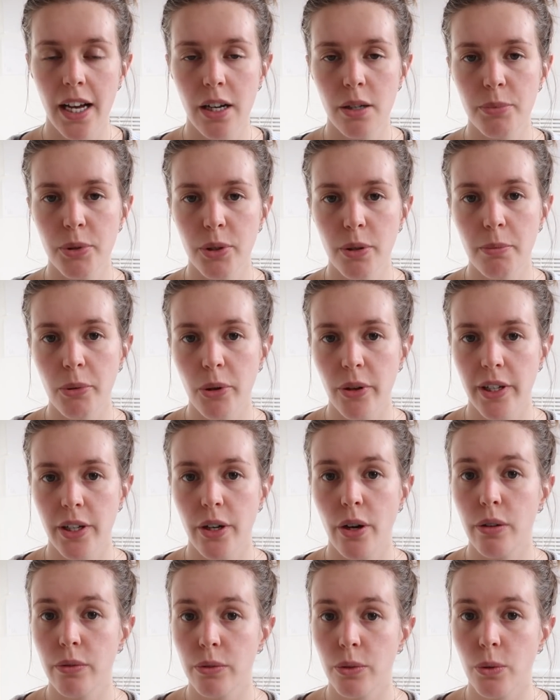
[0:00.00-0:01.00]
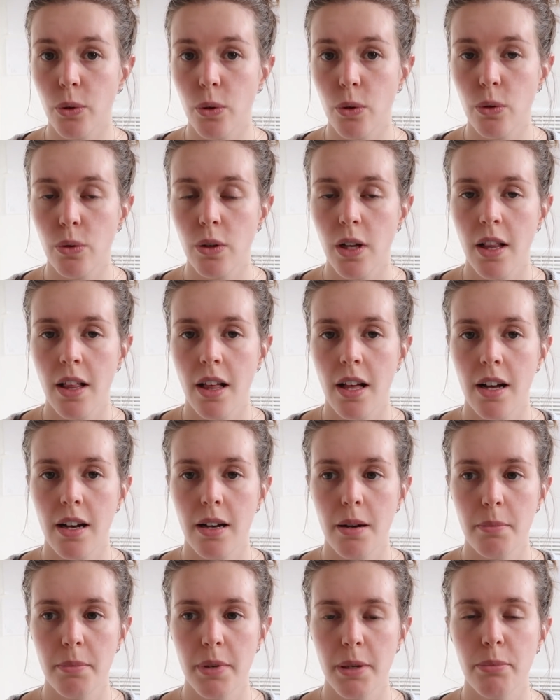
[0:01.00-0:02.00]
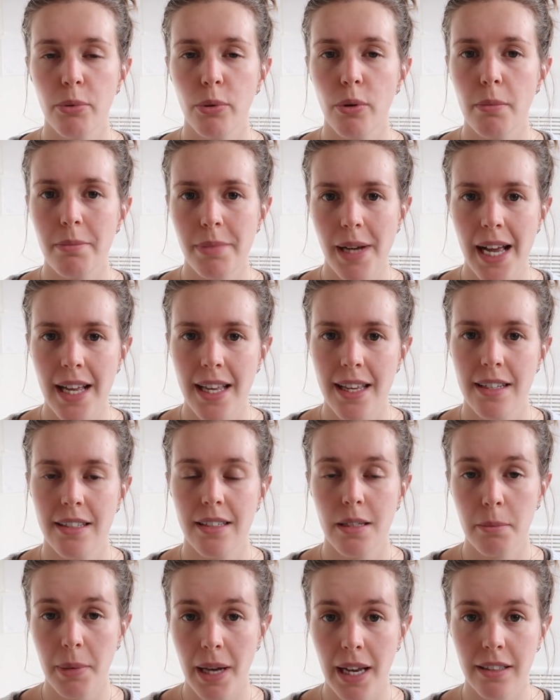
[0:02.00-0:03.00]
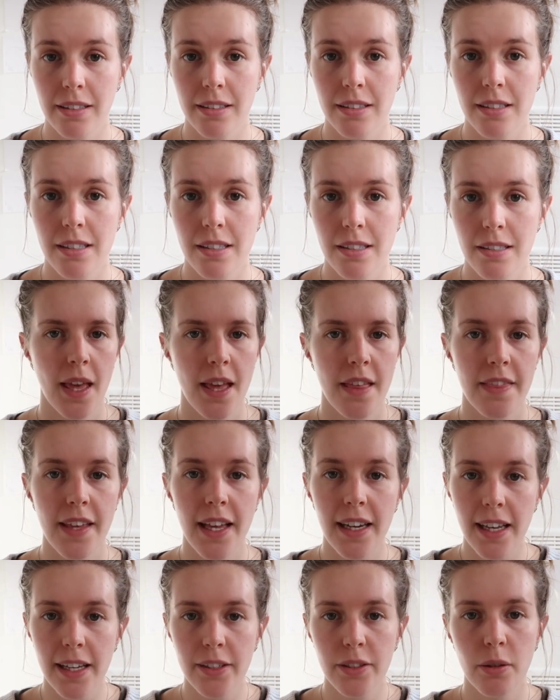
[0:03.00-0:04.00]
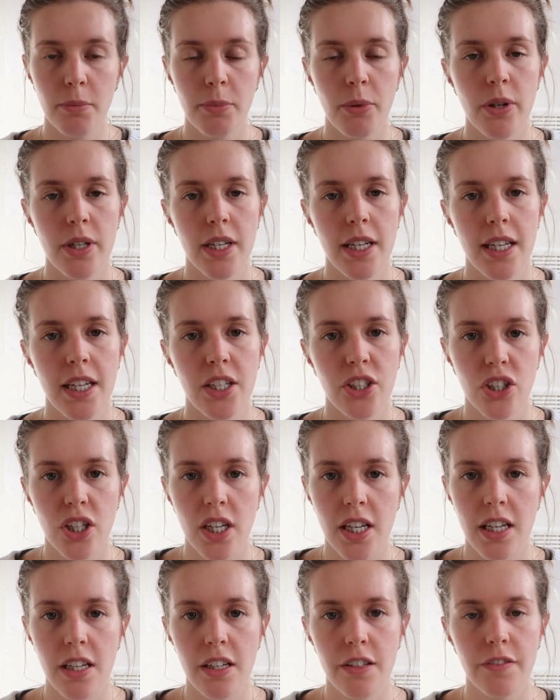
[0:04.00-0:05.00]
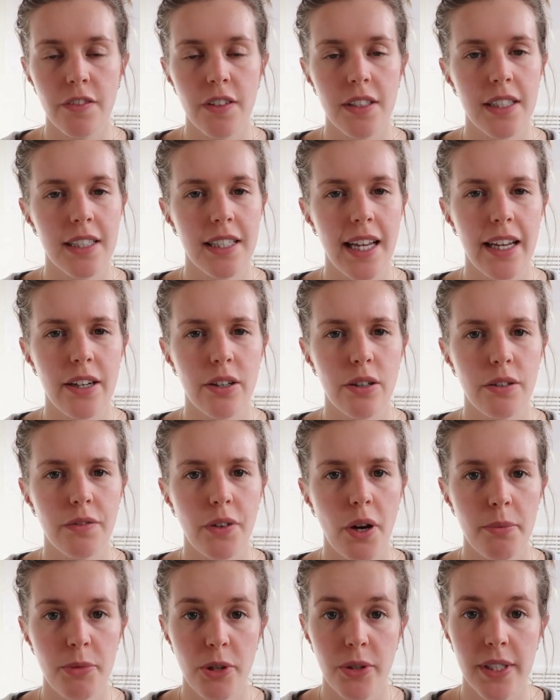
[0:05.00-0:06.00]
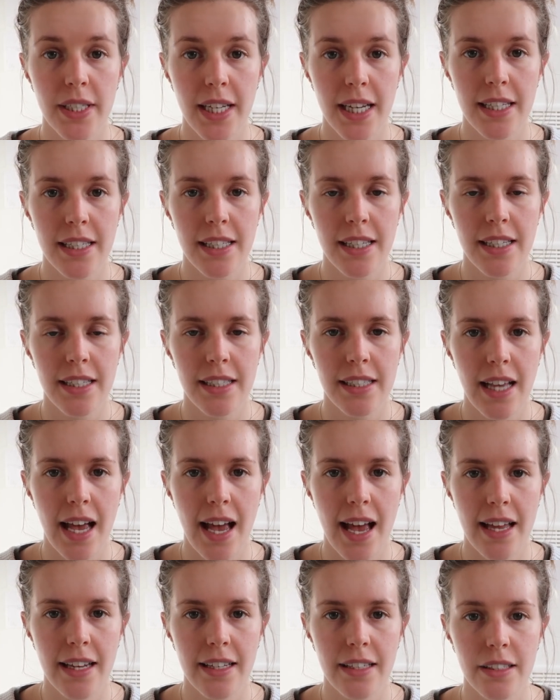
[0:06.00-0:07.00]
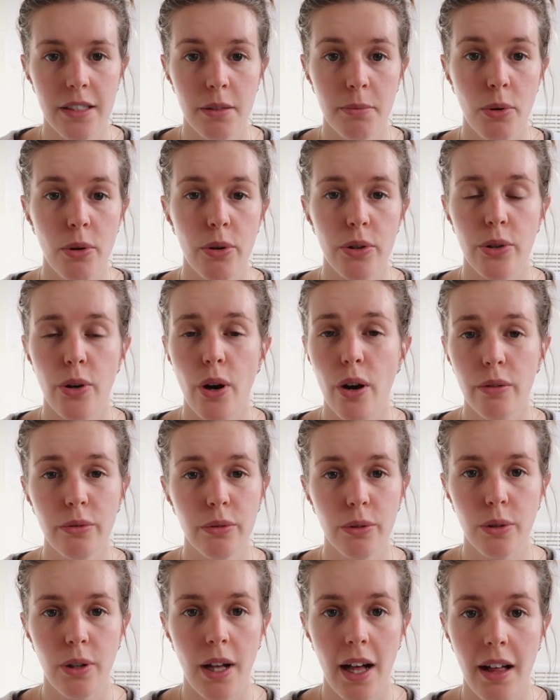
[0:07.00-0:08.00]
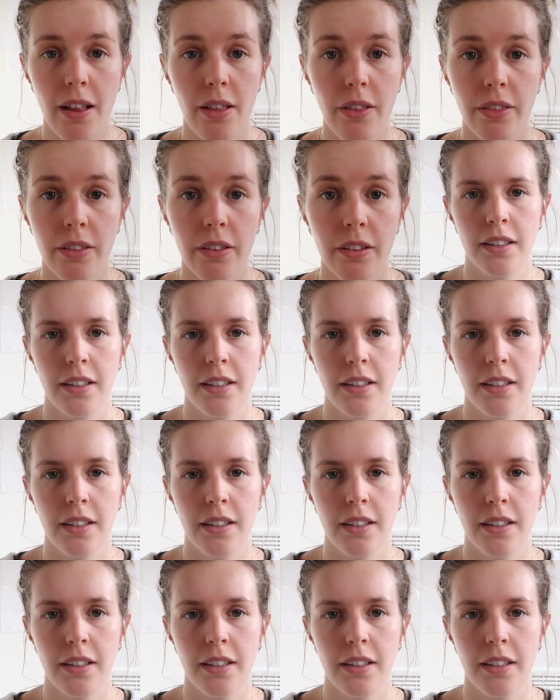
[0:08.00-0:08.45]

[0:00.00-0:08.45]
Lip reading: help your body overall be brought back into balance. They let your body achieve a state of homeostasis and support your overall health.